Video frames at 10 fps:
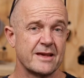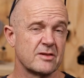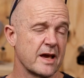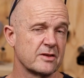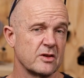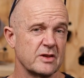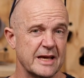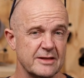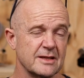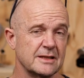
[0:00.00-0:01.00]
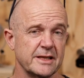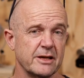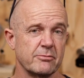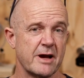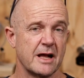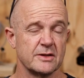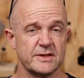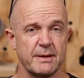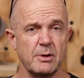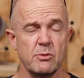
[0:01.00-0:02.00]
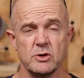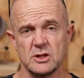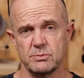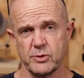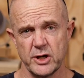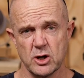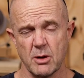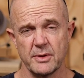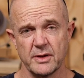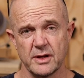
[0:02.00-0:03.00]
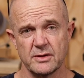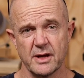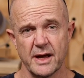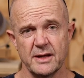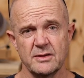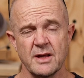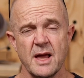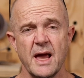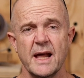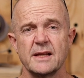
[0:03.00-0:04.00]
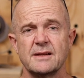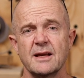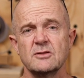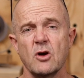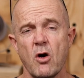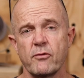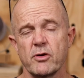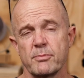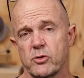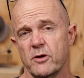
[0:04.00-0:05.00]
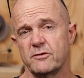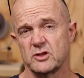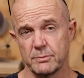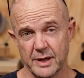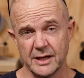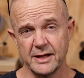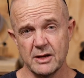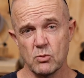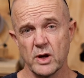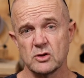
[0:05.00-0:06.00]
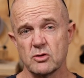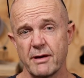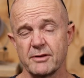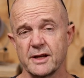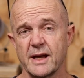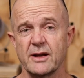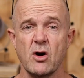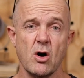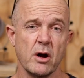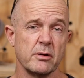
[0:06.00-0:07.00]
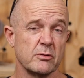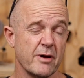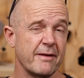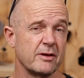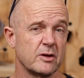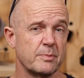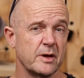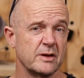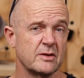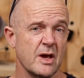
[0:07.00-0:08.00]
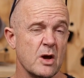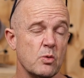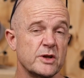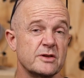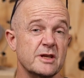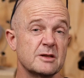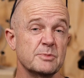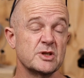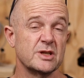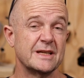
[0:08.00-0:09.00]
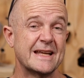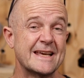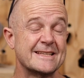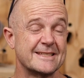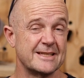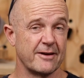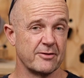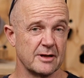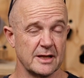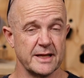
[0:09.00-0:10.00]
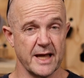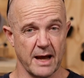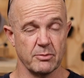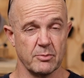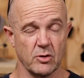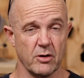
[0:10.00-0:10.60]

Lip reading: X-axis is a linear rail assembly, which is pretty common these days, and it does offer improved stability when travelling at higher engraving speeds, which this machine is definitely capable